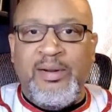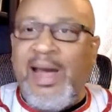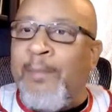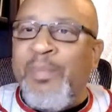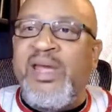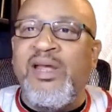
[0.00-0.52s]

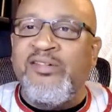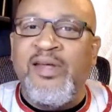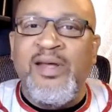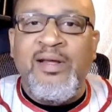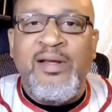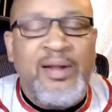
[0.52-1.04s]
That means,
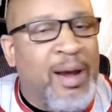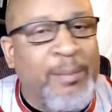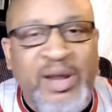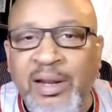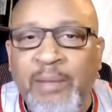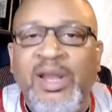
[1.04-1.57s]
I
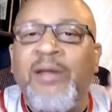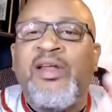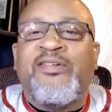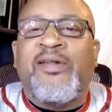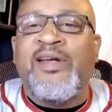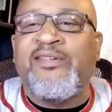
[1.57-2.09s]
mean, let's
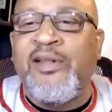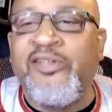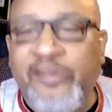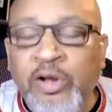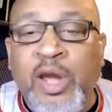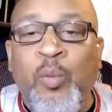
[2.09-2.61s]

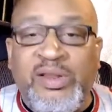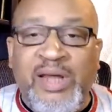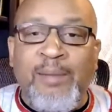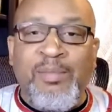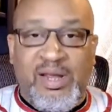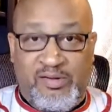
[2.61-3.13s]
look at what
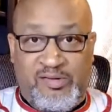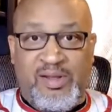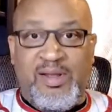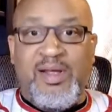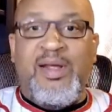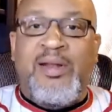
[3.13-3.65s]
that means.
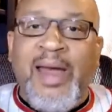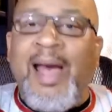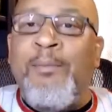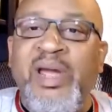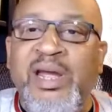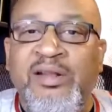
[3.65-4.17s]

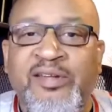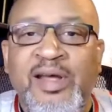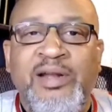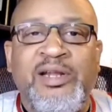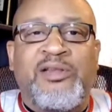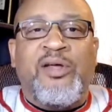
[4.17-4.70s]
That means
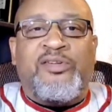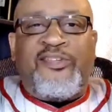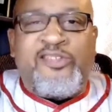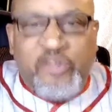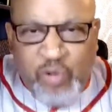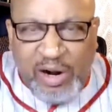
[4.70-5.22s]
that the
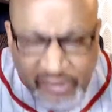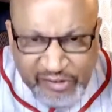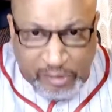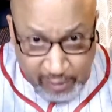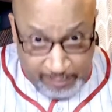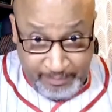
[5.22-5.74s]

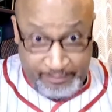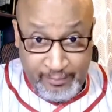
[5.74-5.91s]
structure